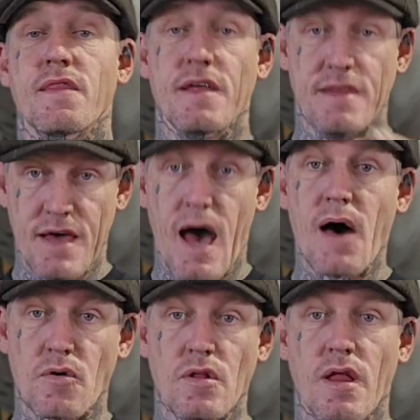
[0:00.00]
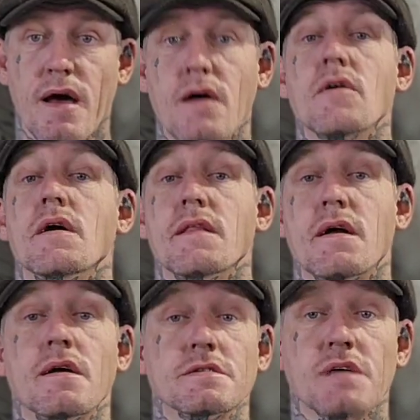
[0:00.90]
then the outer layer, and
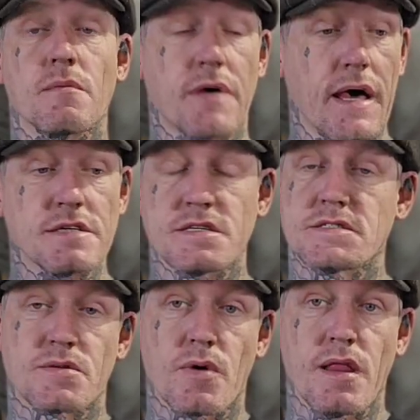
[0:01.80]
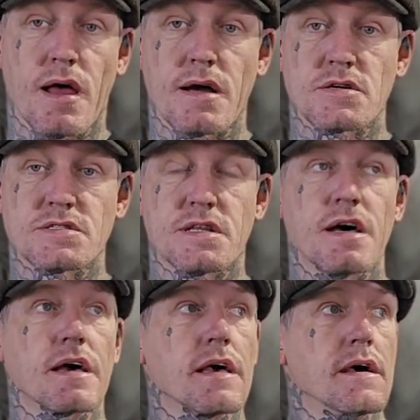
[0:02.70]
then in some cases 3 layers
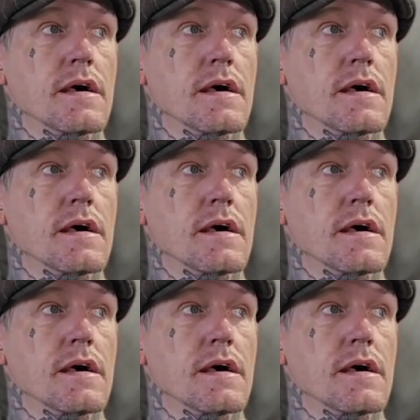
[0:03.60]
thick